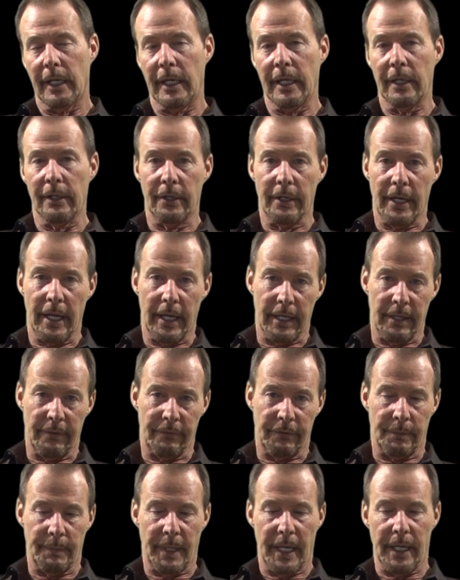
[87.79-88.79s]
internet
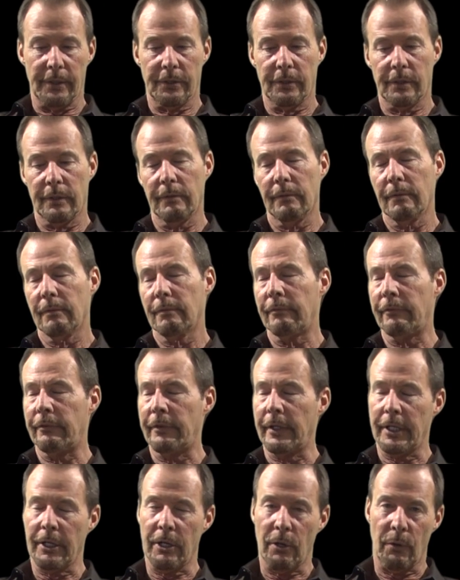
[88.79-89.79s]
information,
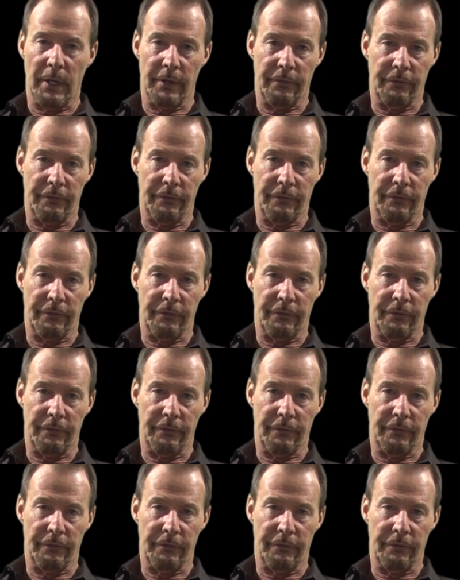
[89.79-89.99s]
video